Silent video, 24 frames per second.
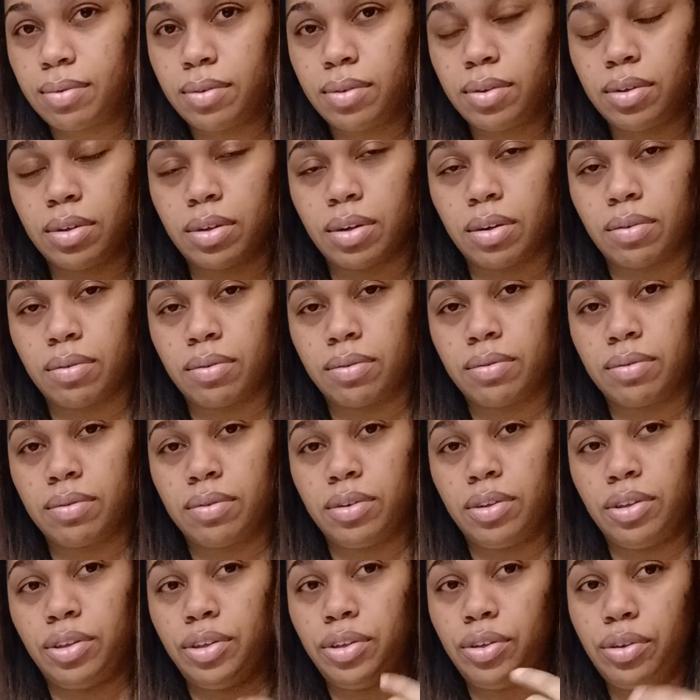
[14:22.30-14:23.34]
you know,
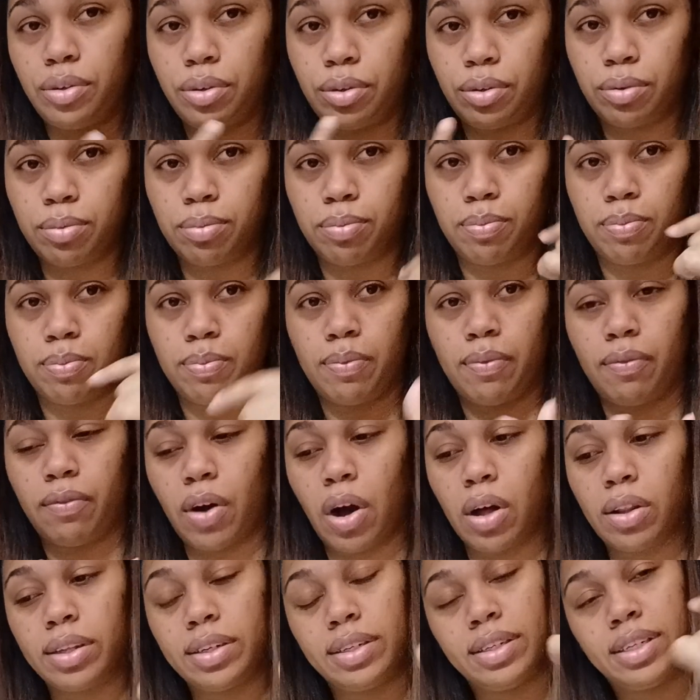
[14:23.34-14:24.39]
you're
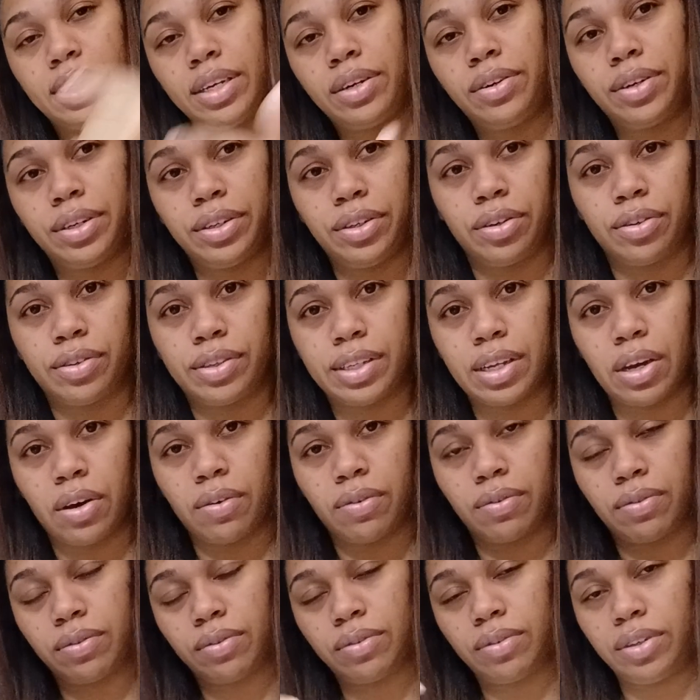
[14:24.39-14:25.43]
volunteering yourself,
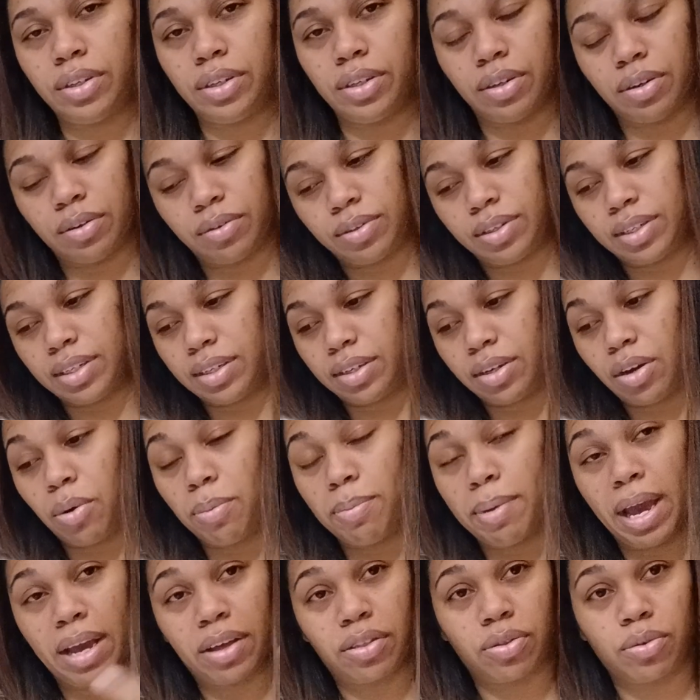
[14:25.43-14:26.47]
you know, to go
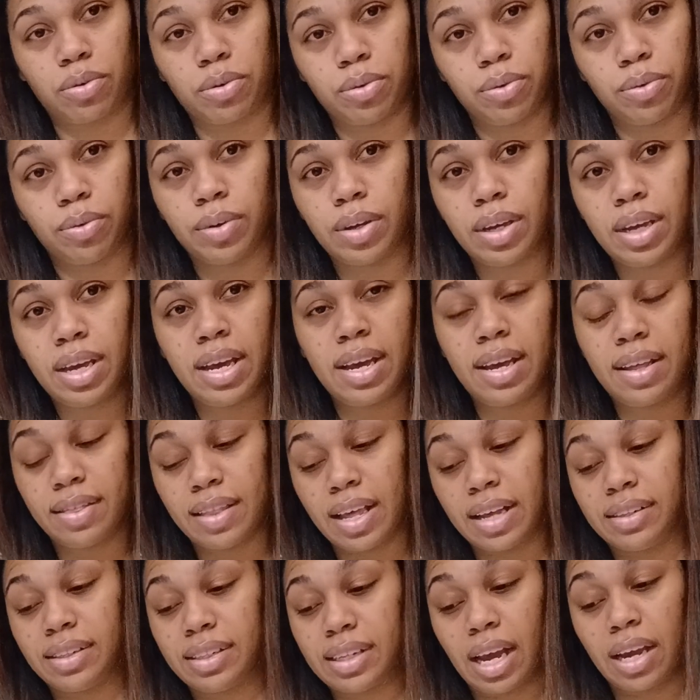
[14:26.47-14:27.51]
back through
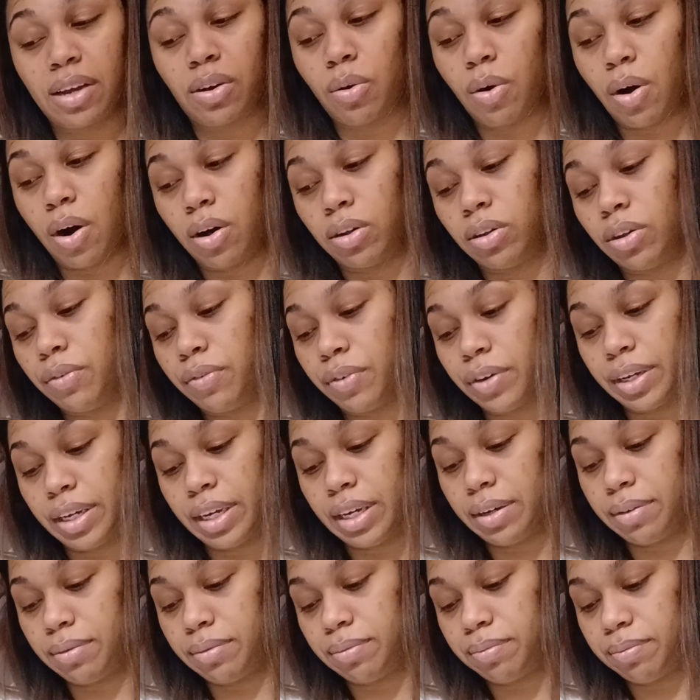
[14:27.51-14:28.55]
that cycle all over
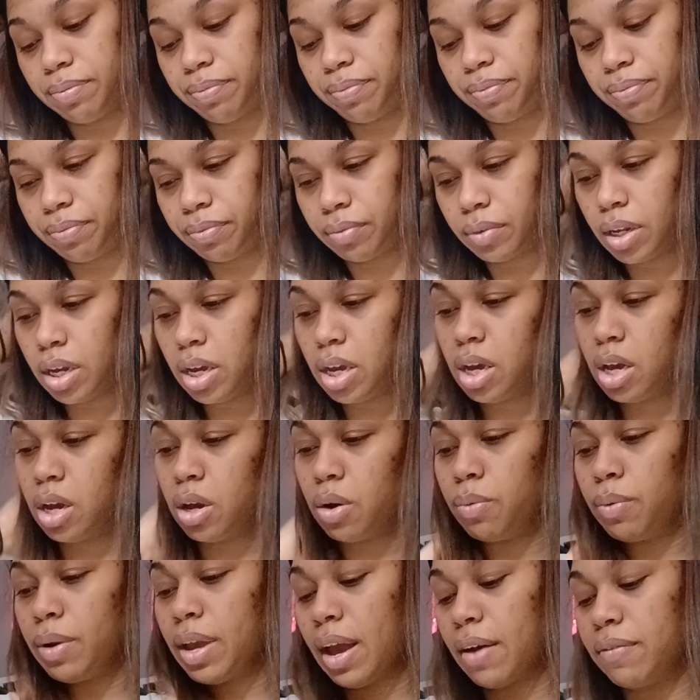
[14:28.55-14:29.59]
again.
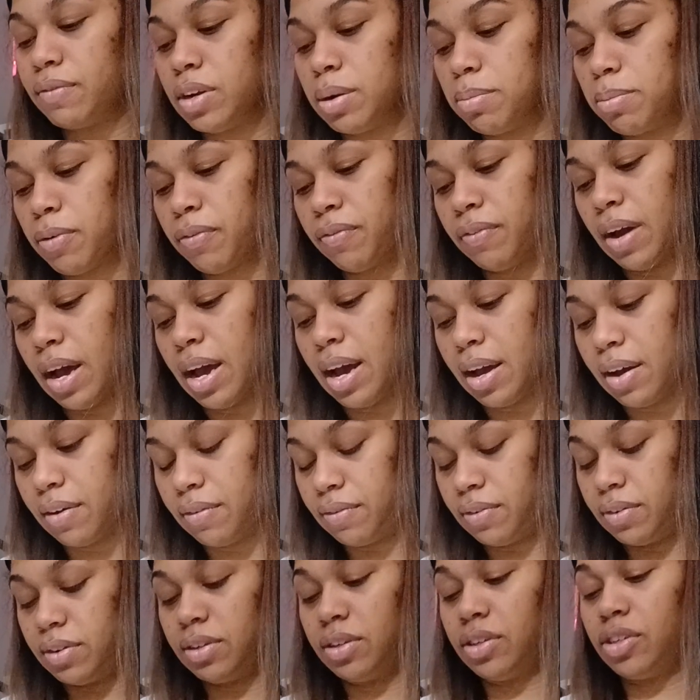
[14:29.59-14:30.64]
We have number five,
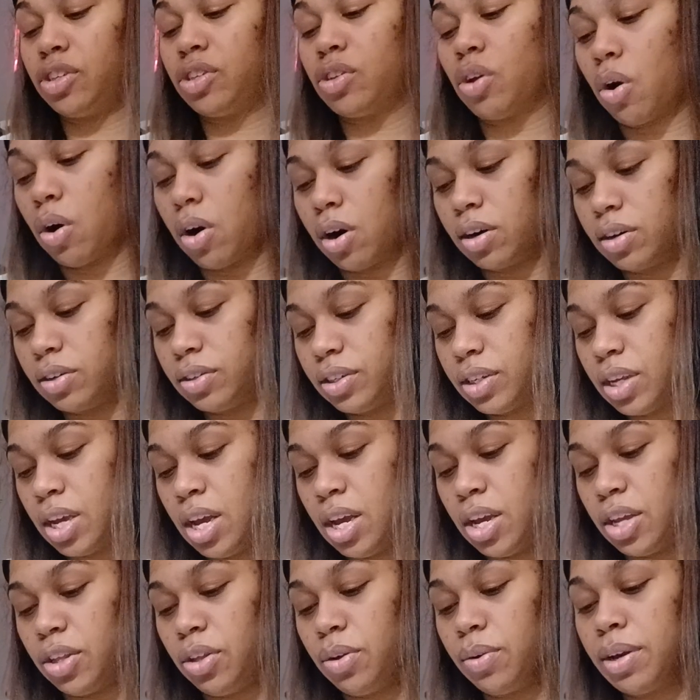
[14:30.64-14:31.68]
stars.
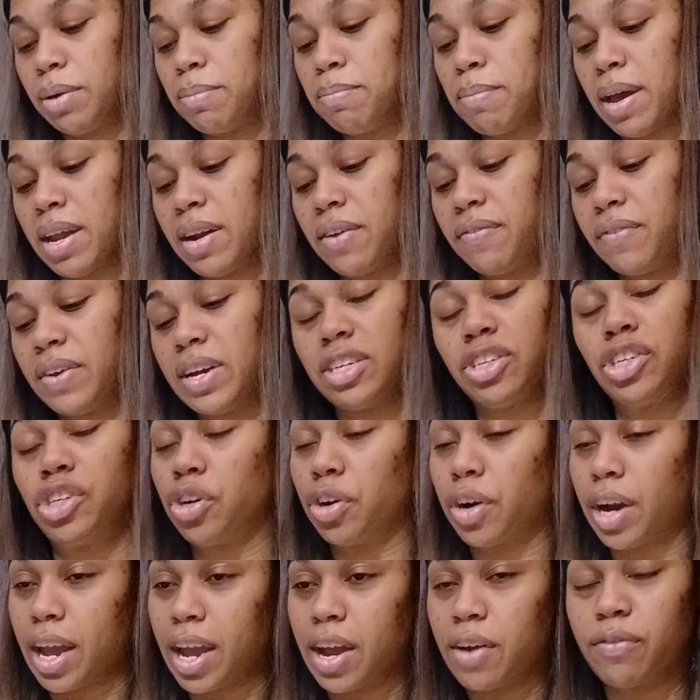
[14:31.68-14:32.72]
You can manifest
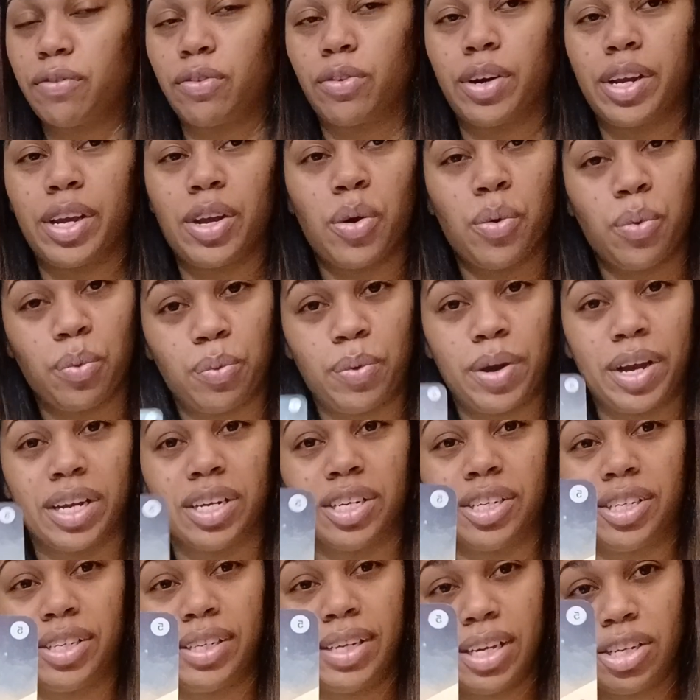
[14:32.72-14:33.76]
your every
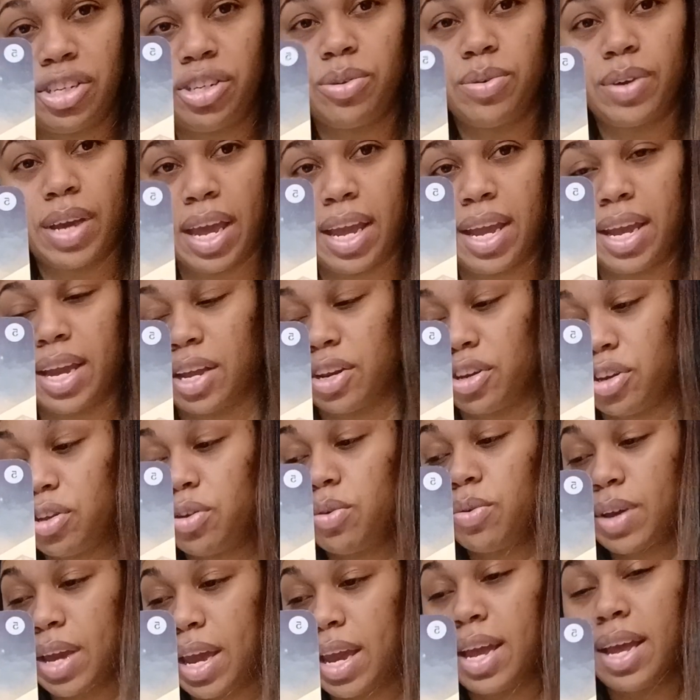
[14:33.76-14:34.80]
wish. Yes, you can. You
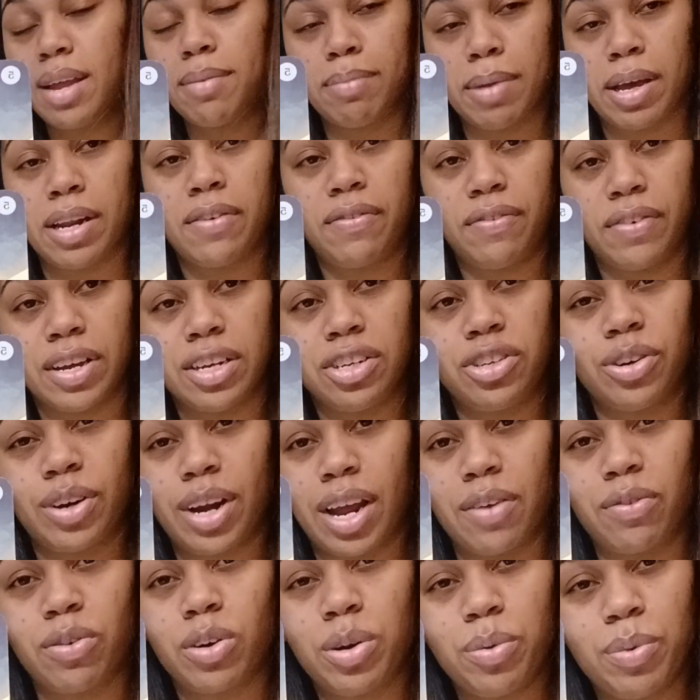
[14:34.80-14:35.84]
can manifest your
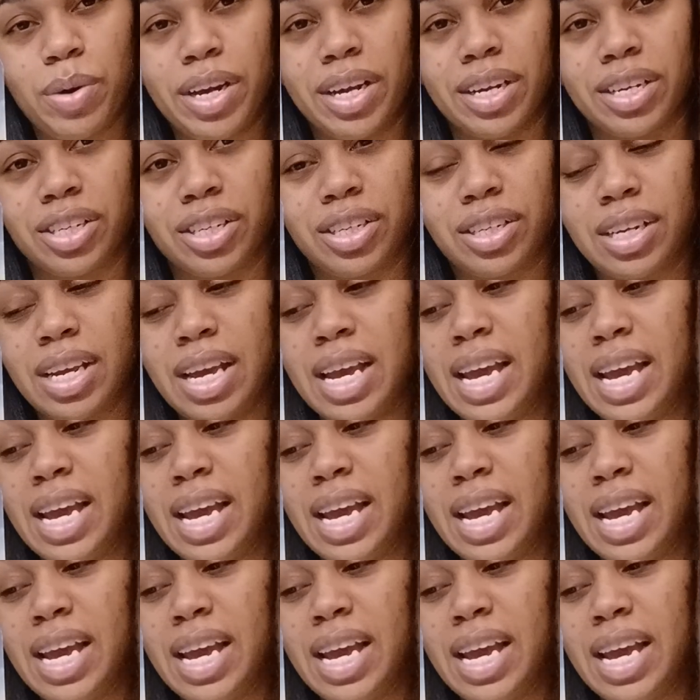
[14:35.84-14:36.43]
every wish.